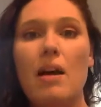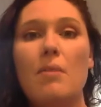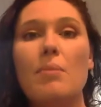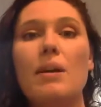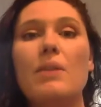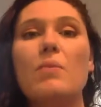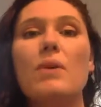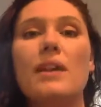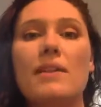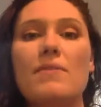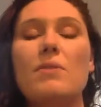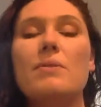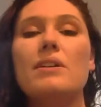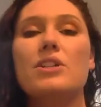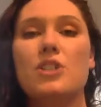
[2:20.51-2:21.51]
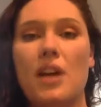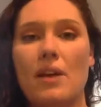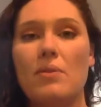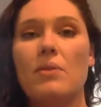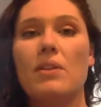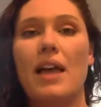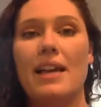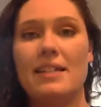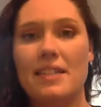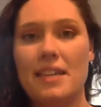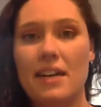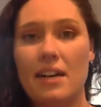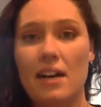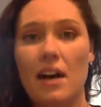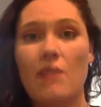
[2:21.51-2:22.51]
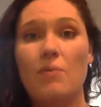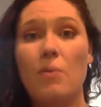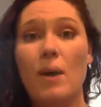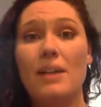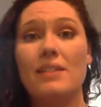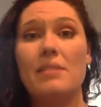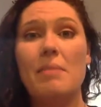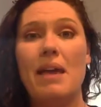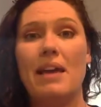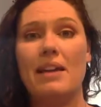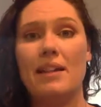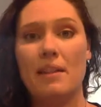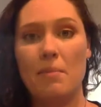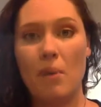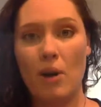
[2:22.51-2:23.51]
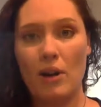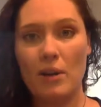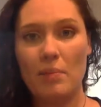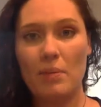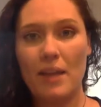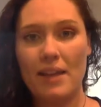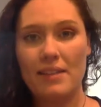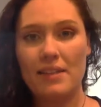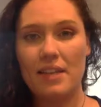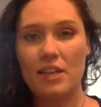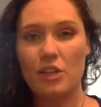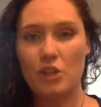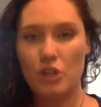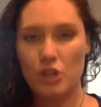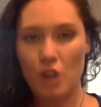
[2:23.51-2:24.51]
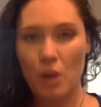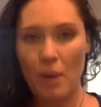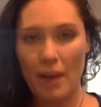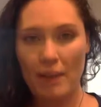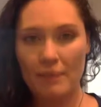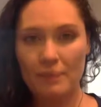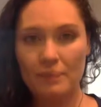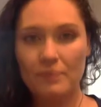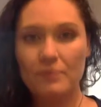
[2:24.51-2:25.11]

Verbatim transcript: but it will give you a general idea of what demand in the marketplace is showing.